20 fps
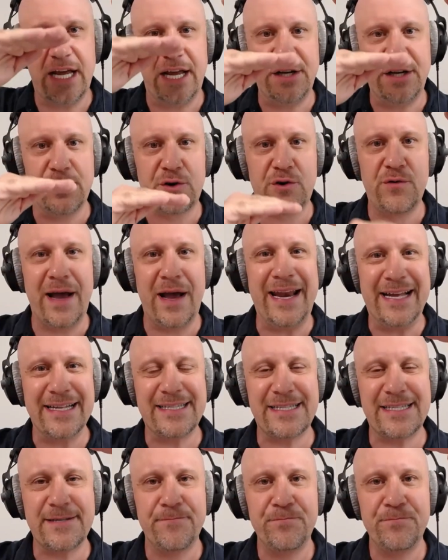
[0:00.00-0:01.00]
and your
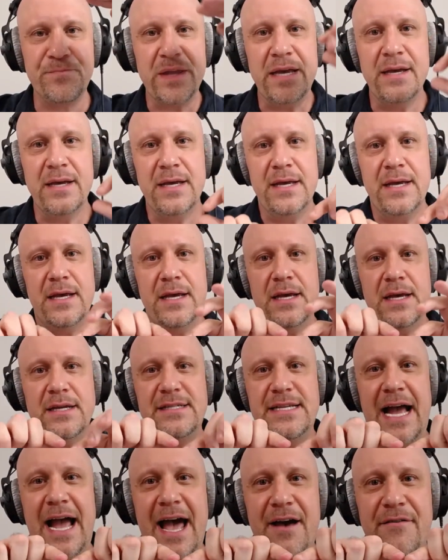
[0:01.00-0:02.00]
credits,
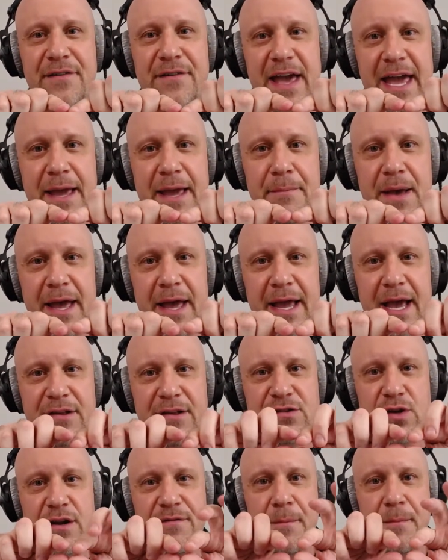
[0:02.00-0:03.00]
to have a
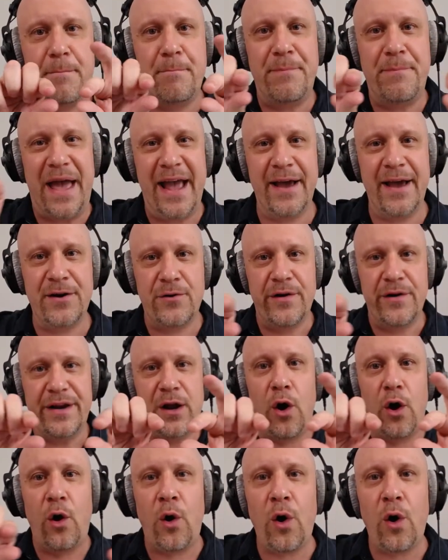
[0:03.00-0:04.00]
sort of a banner
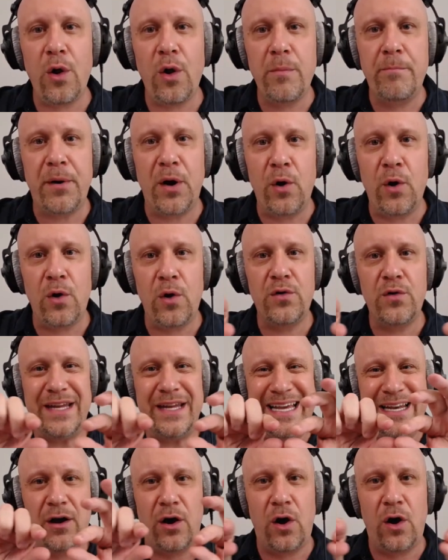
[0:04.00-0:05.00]
in all bold,
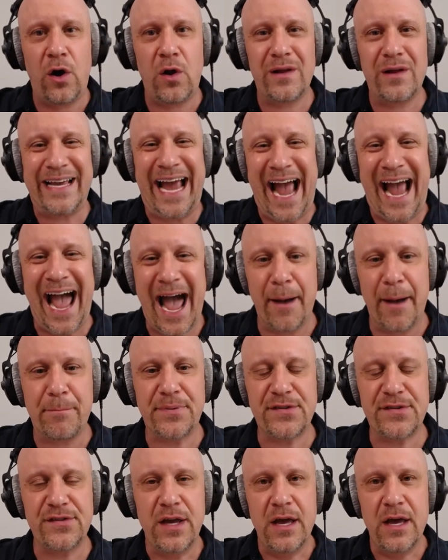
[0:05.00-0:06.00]
in all
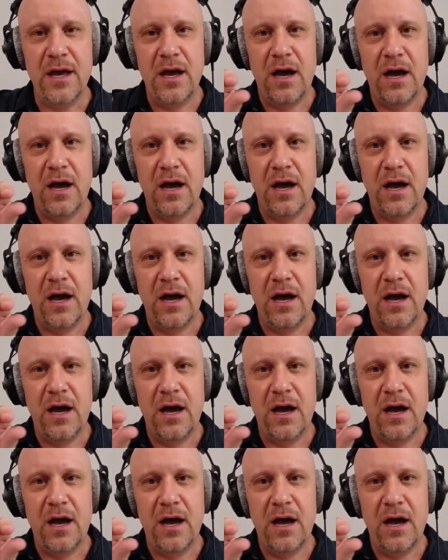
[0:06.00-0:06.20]
caps,